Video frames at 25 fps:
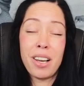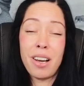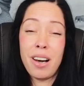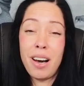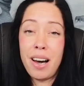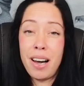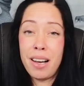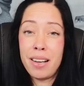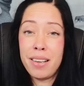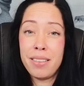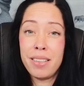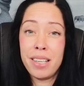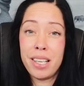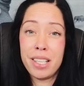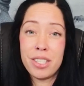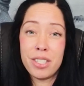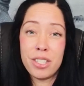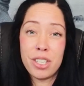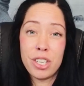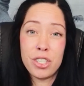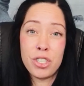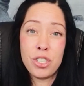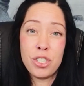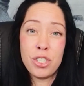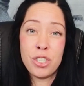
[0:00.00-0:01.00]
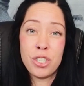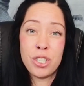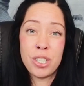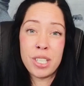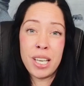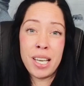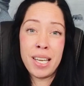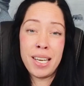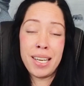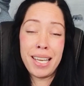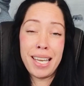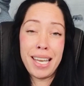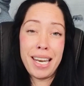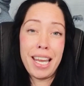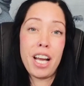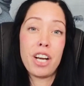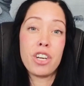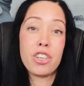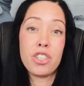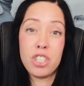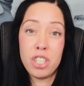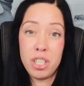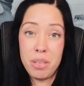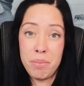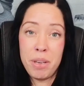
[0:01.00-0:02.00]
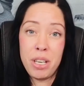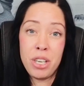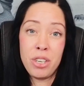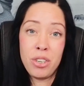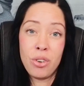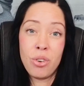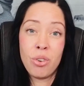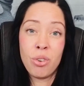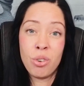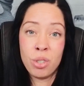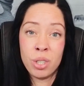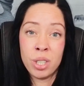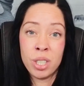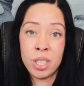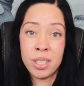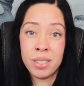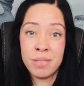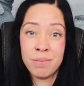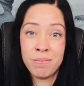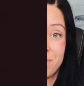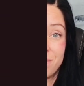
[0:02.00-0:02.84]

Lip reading: cotton that's touching your skin can actually make you colder.